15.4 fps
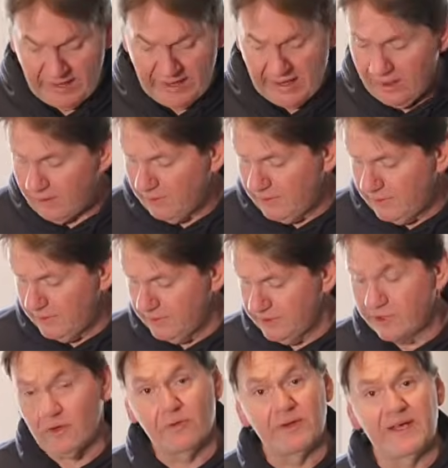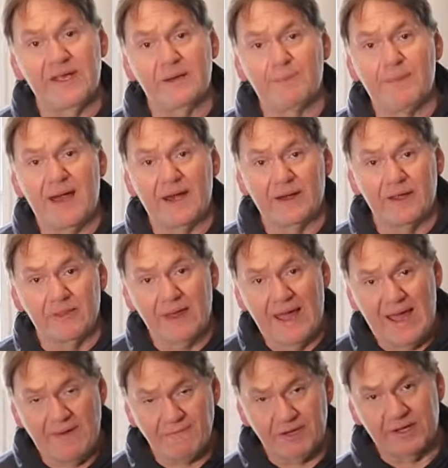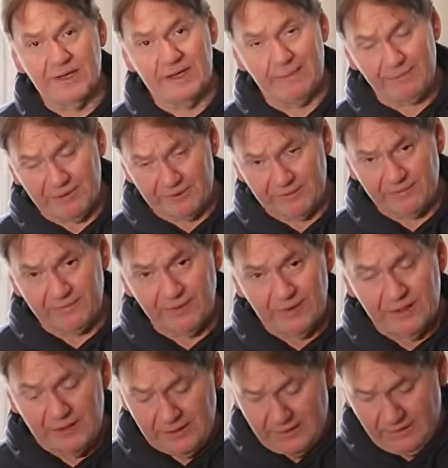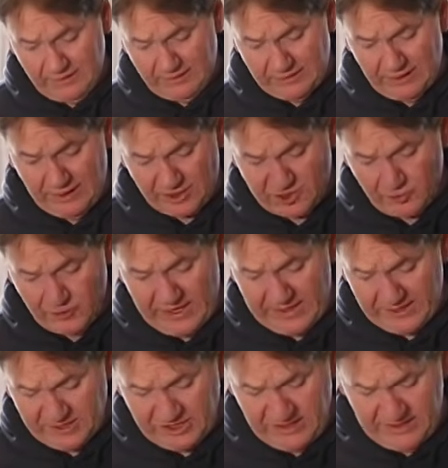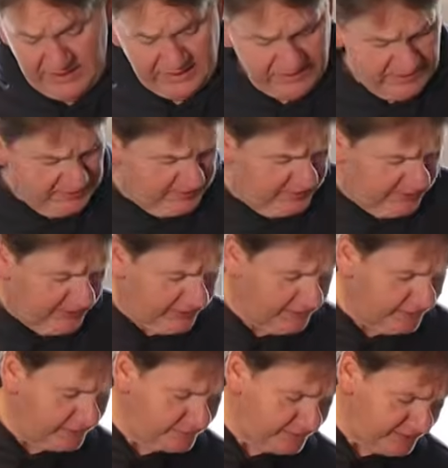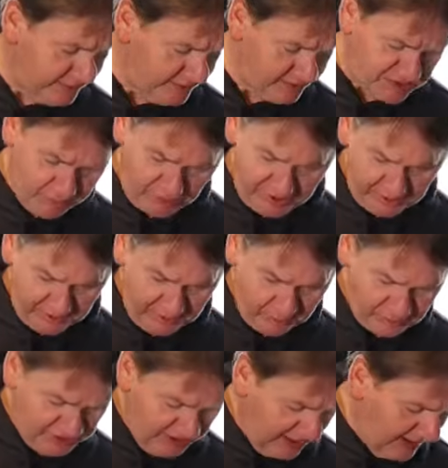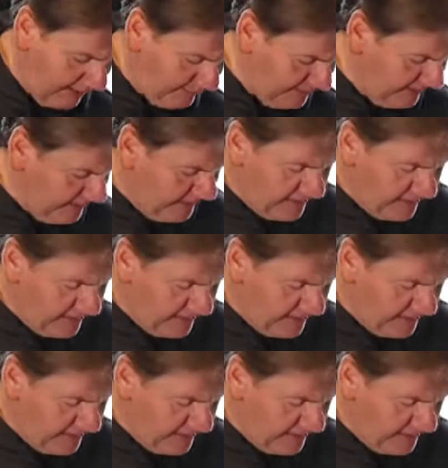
now you're going to need about another half a cup of shredded cheese to sprinkle on top.